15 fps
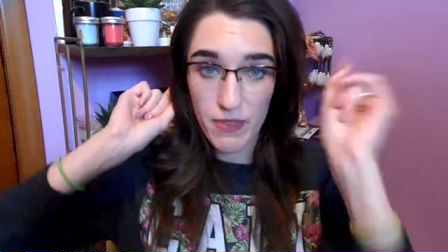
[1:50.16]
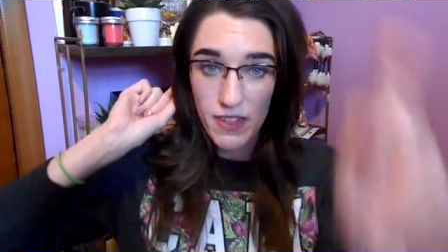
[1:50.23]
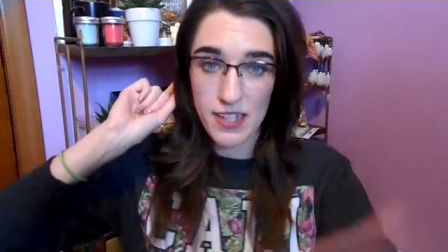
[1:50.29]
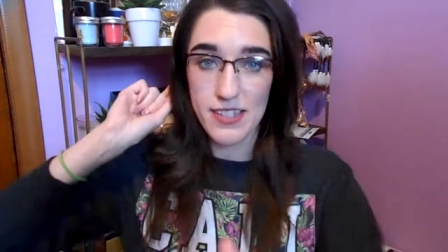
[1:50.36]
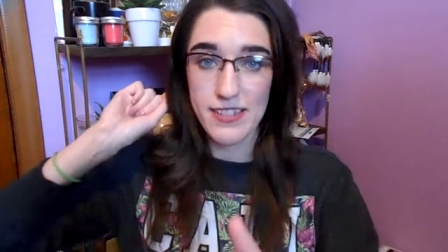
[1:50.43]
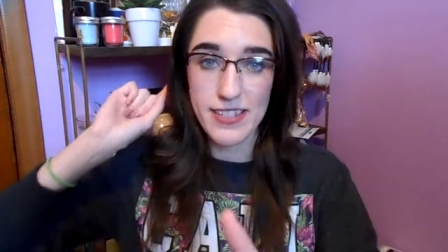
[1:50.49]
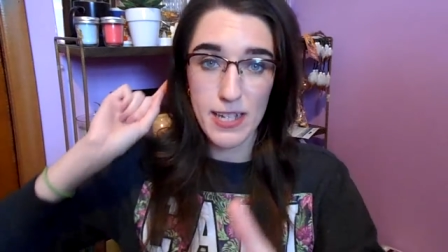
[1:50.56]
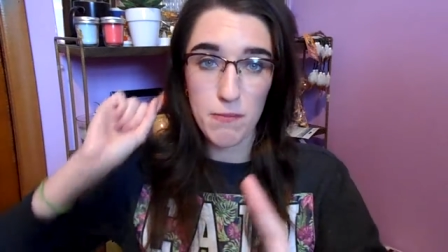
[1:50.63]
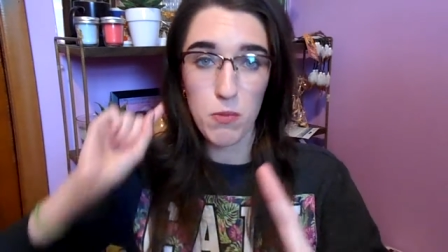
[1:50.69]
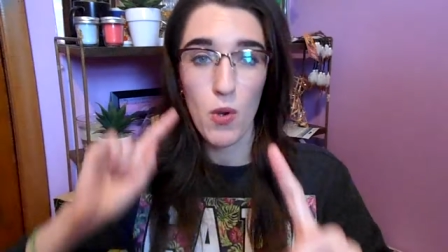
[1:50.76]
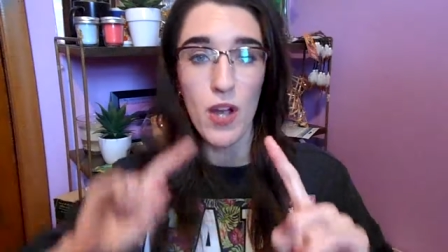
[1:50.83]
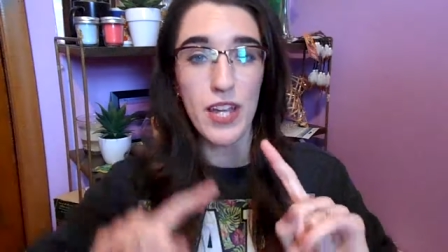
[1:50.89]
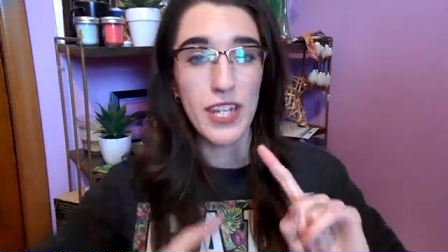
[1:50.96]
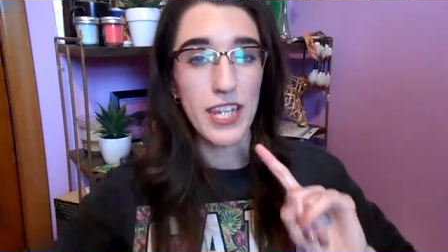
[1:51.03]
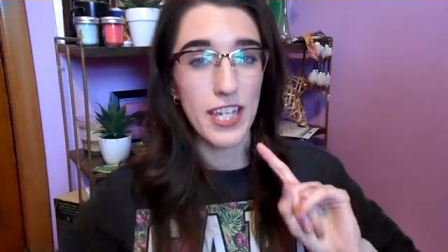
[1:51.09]
Step
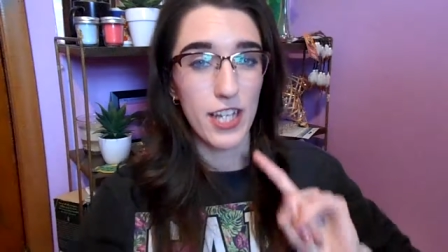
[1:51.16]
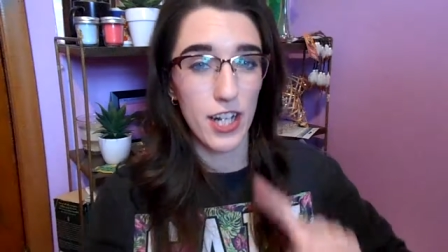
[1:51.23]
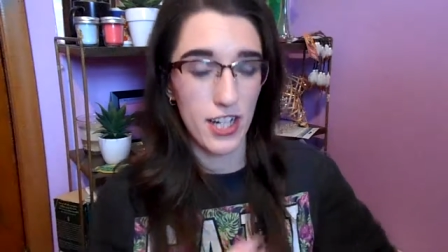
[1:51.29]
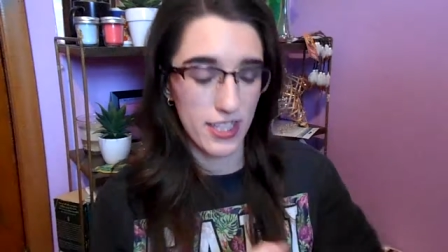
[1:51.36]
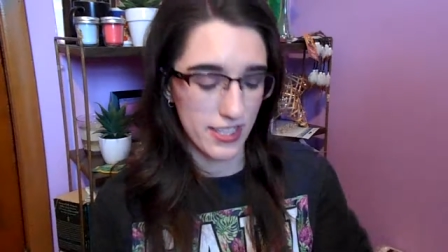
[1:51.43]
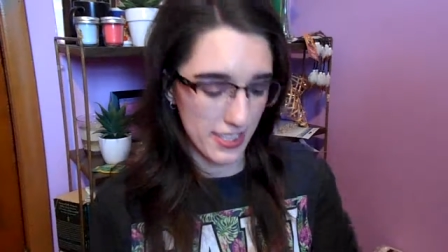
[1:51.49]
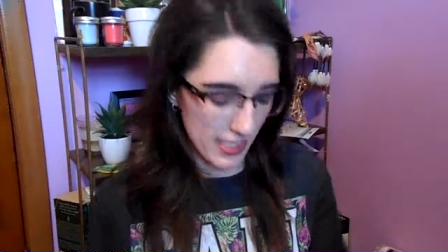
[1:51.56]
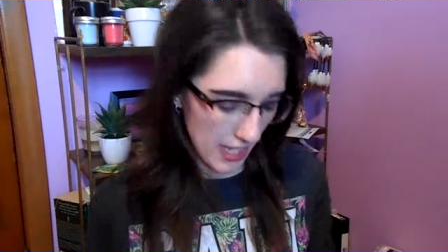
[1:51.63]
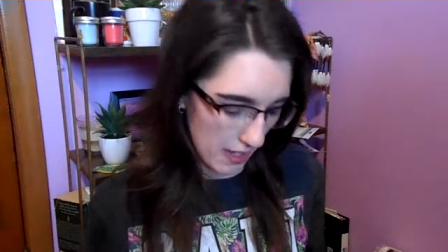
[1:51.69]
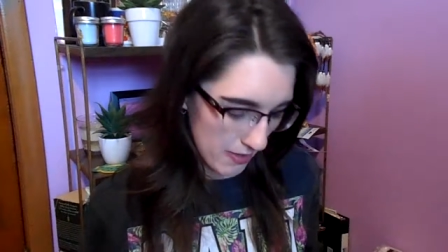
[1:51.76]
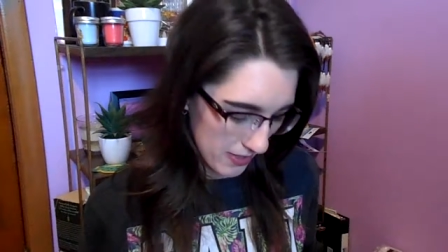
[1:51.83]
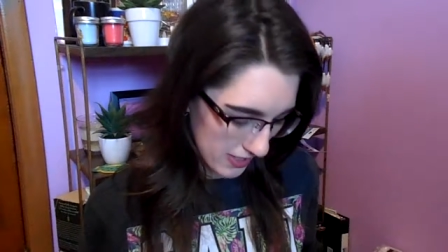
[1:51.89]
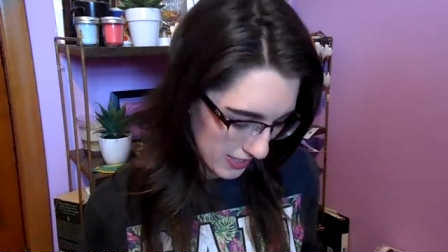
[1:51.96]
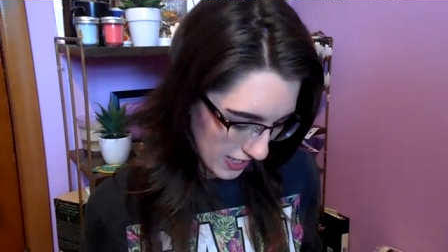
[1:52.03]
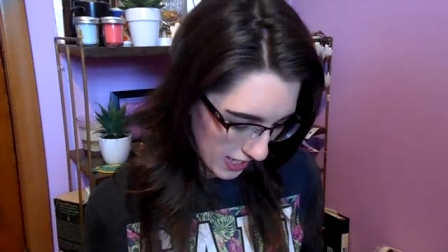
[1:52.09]
one in our
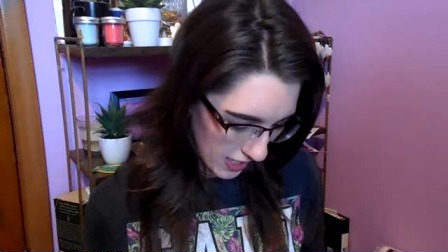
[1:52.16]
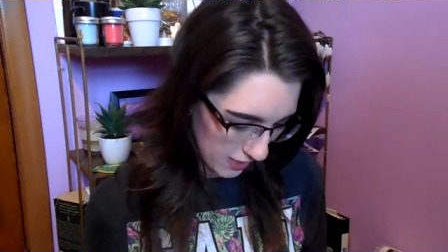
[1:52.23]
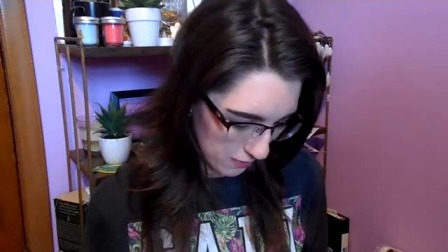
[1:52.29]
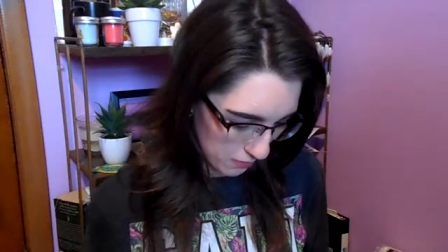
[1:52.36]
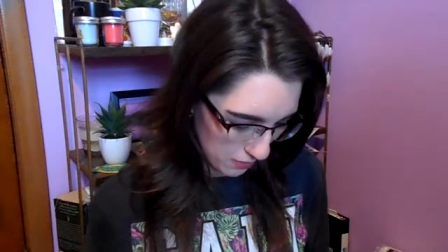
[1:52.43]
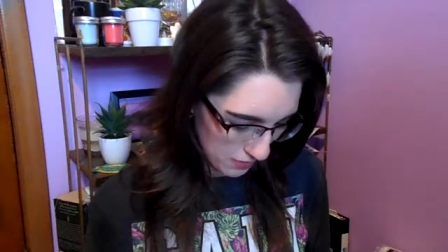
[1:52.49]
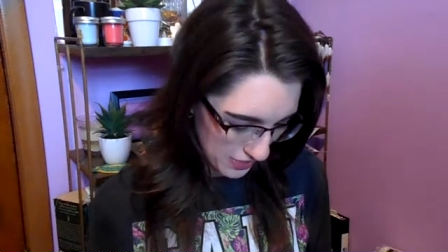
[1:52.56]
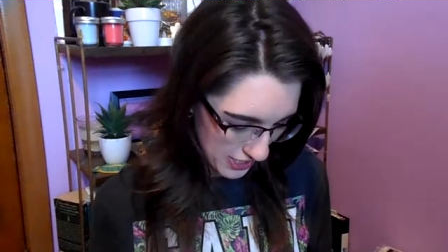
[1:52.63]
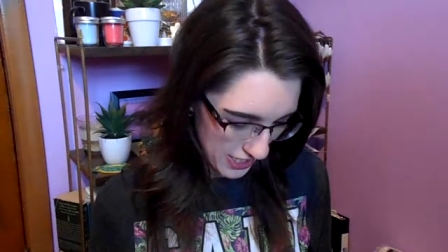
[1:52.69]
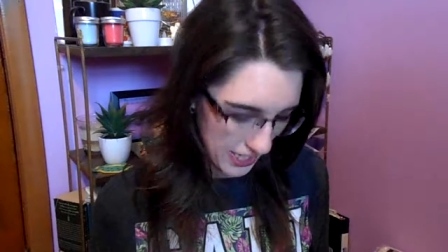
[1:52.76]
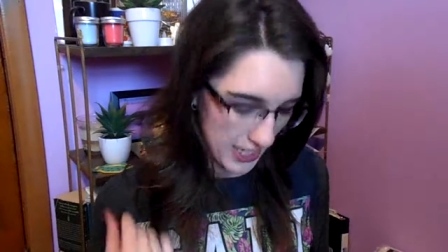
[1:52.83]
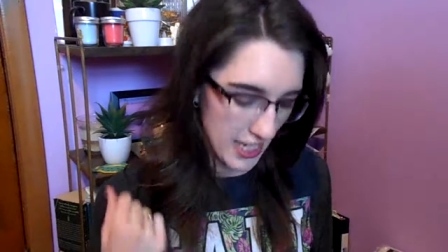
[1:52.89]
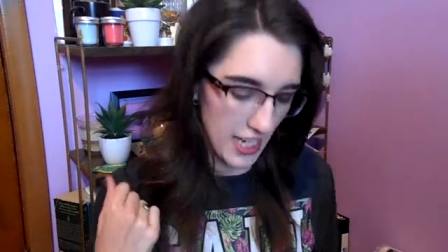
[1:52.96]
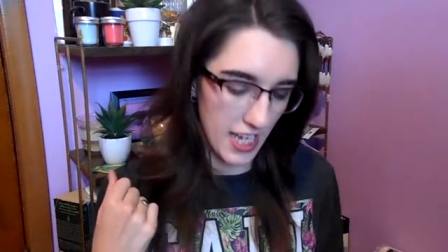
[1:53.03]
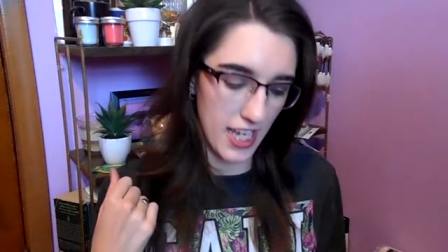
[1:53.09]
skincare
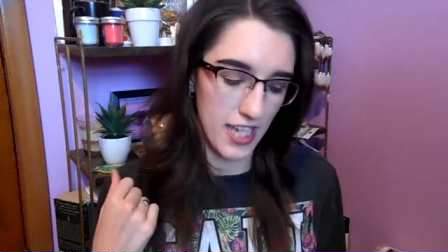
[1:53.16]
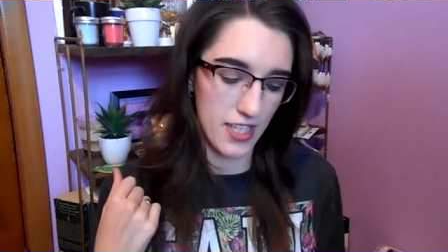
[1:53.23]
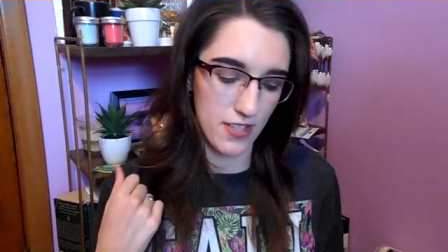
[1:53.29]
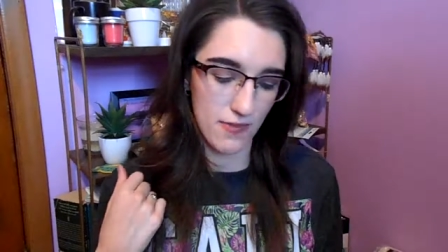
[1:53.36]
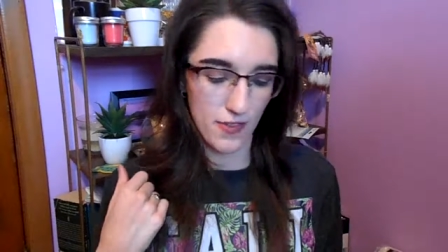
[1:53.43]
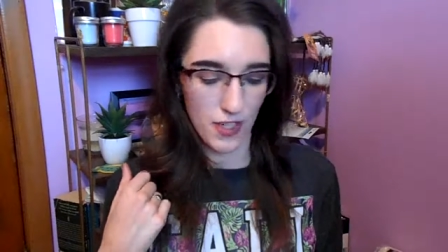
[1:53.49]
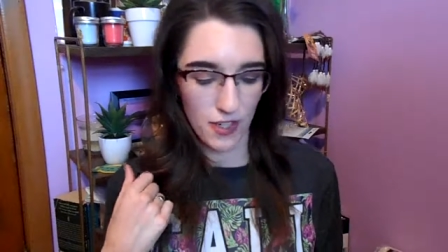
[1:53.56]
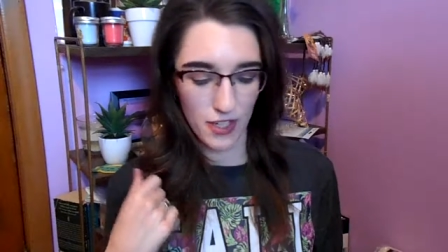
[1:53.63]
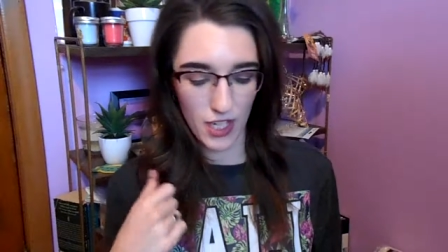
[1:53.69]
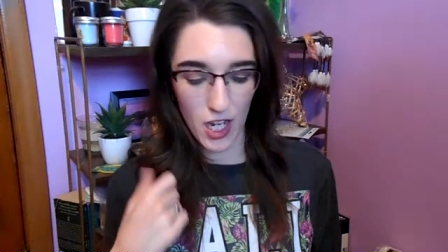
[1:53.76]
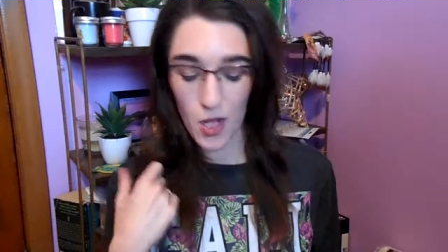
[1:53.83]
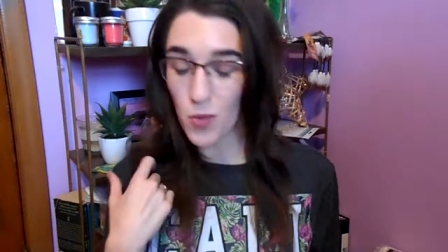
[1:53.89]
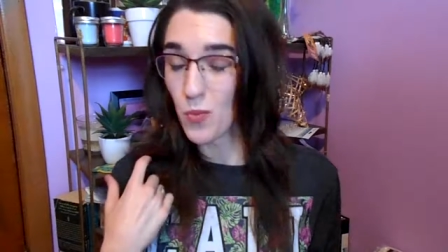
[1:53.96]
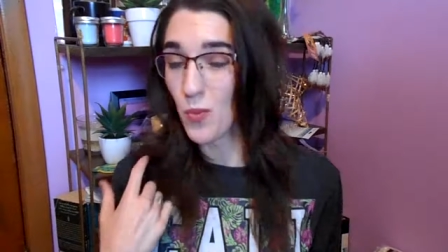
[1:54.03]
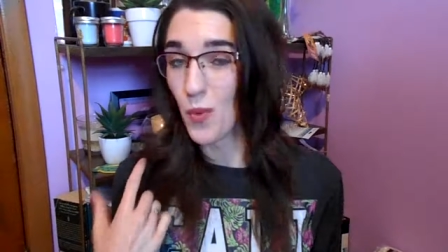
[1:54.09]
routine is figuring
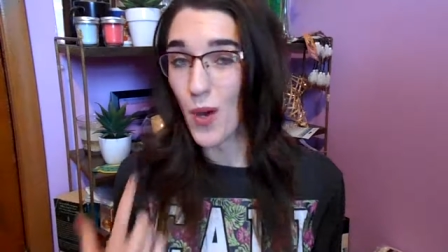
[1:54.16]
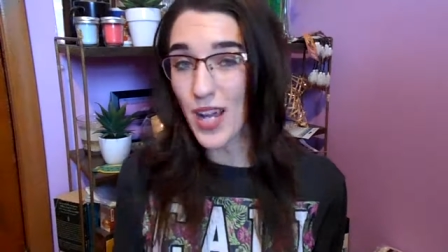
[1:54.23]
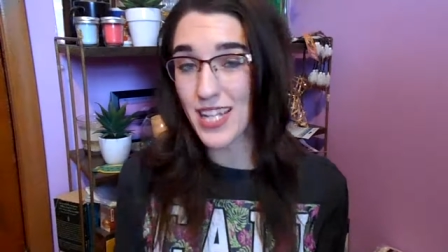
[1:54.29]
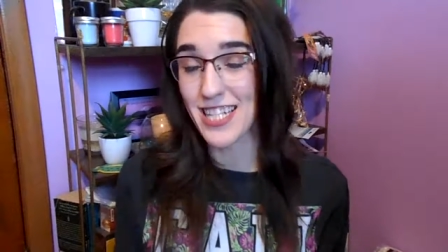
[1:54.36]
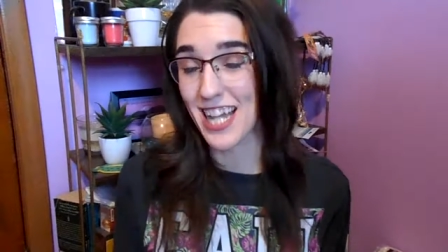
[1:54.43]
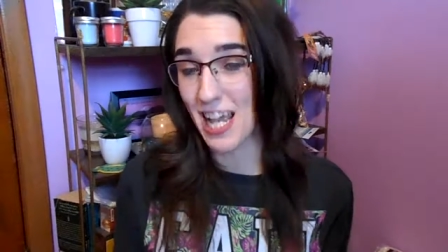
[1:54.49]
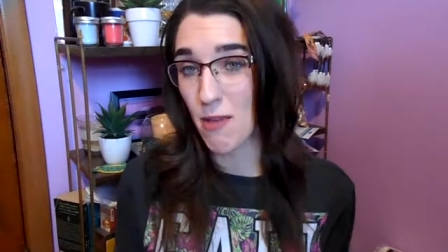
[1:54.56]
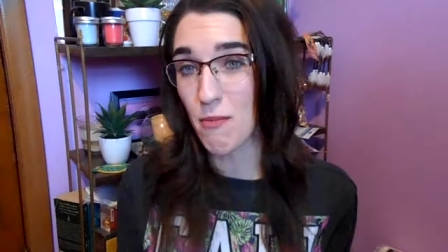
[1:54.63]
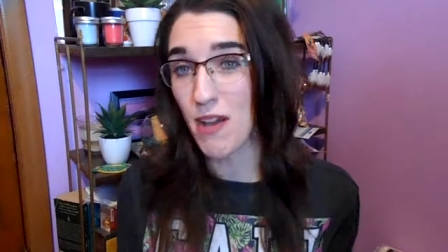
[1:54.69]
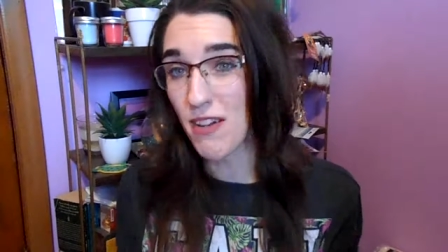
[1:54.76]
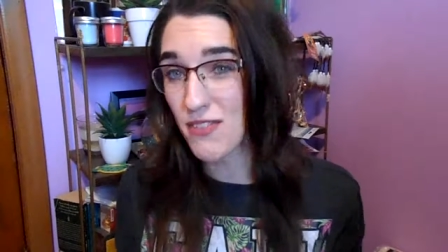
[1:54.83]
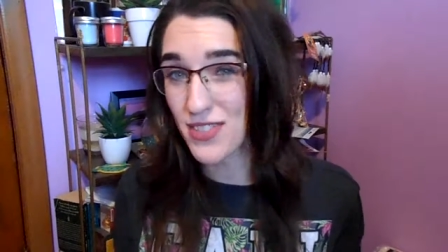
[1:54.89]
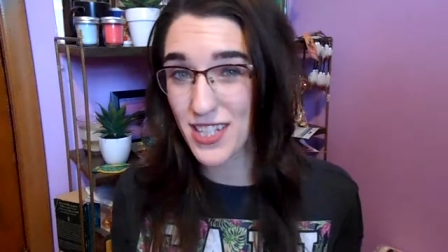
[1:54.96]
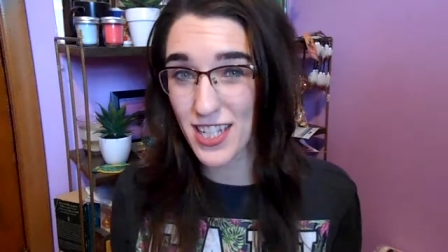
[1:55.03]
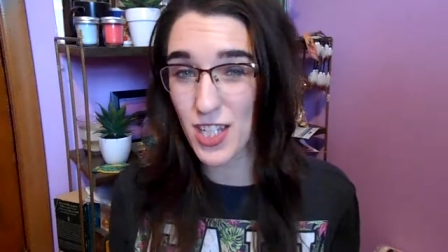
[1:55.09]
out what type of
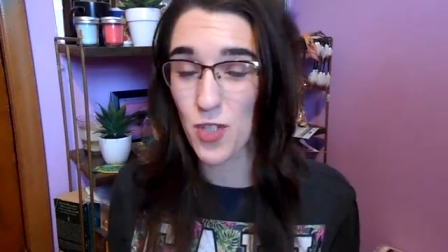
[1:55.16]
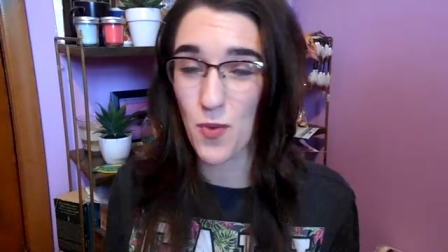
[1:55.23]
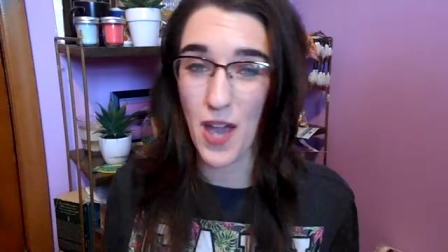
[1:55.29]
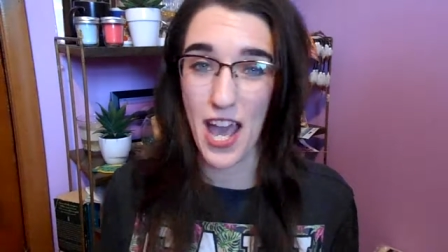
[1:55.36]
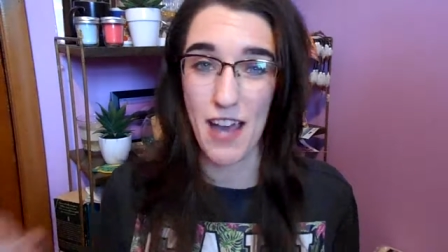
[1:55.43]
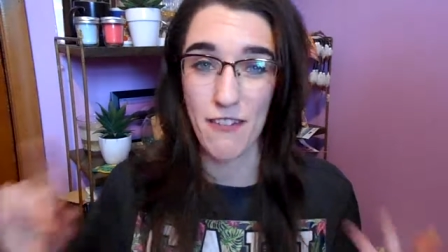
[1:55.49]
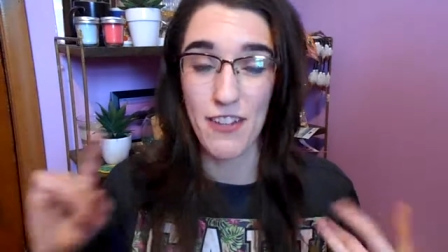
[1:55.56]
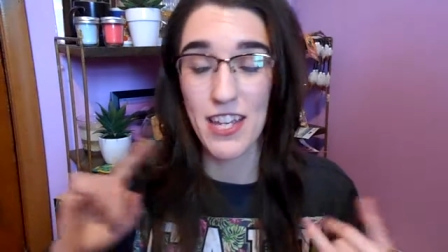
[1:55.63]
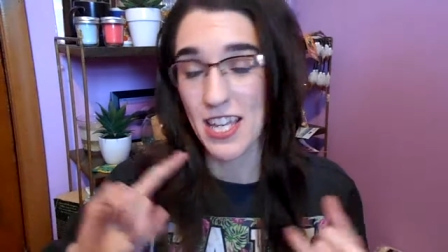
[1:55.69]
skin you have.